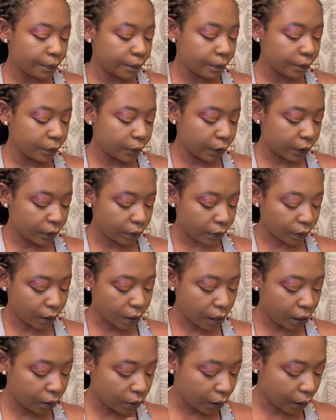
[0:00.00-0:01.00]
So the
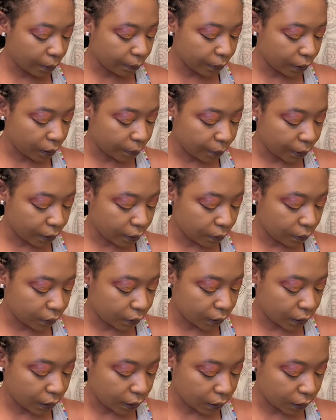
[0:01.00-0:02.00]
color I'm gonna be
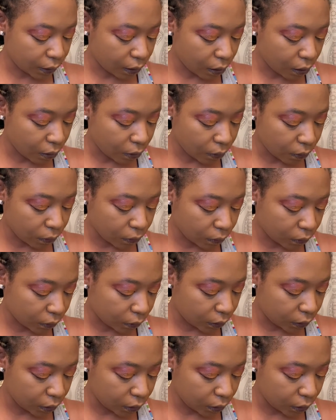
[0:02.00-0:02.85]
using is called,